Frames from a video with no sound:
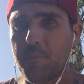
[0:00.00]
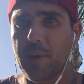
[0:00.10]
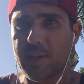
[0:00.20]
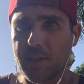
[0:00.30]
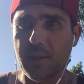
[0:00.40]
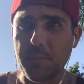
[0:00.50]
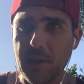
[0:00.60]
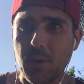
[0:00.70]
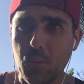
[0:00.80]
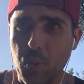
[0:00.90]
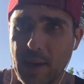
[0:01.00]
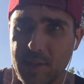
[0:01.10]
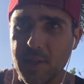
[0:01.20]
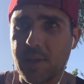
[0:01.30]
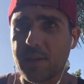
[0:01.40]
basically be a
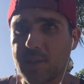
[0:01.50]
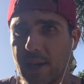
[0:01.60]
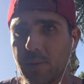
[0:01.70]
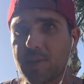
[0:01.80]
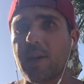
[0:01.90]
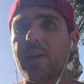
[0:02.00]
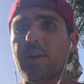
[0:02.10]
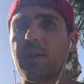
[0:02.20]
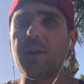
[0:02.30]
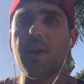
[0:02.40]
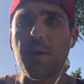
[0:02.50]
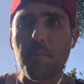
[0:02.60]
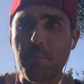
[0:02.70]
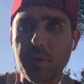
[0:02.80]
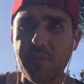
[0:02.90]
resident Southsider,
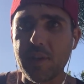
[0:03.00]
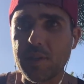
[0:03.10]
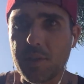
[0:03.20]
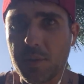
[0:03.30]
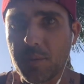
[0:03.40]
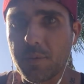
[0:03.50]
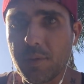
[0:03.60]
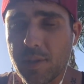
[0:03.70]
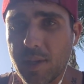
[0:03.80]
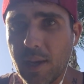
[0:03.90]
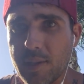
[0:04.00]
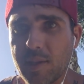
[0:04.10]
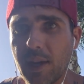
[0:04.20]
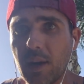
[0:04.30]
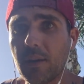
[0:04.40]
move into this guy's
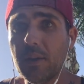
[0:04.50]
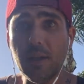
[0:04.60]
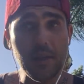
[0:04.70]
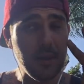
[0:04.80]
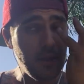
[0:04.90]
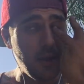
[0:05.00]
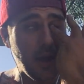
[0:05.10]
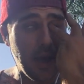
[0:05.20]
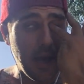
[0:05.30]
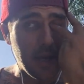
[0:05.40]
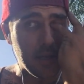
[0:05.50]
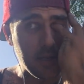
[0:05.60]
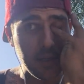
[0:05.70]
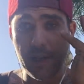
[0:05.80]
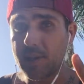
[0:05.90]
cell. And
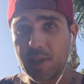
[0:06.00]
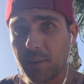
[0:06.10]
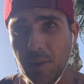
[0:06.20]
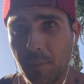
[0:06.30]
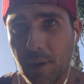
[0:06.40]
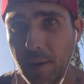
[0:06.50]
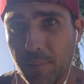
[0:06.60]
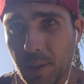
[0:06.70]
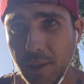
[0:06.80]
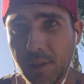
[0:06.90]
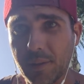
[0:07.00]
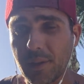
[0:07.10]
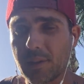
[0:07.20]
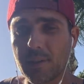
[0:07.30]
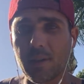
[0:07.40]
he doesn't give me the bottom bunk
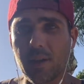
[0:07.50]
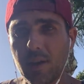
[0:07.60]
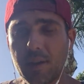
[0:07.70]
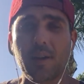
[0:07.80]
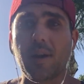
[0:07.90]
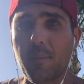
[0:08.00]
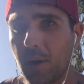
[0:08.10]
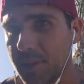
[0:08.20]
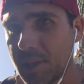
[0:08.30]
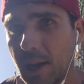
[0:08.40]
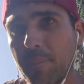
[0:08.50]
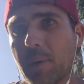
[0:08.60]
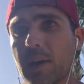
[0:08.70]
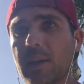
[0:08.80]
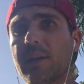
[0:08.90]
either. I'm on the top
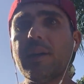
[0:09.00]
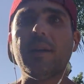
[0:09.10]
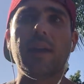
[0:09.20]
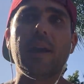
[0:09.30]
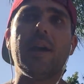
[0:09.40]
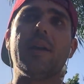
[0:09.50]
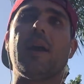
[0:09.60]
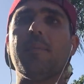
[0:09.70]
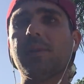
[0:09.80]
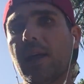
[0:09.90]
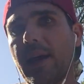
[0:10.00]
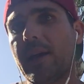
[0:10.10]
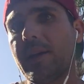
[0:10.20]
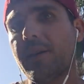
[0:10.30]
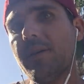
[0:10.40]
bunk, and I'm
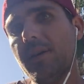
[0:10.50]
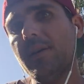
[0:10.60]
laying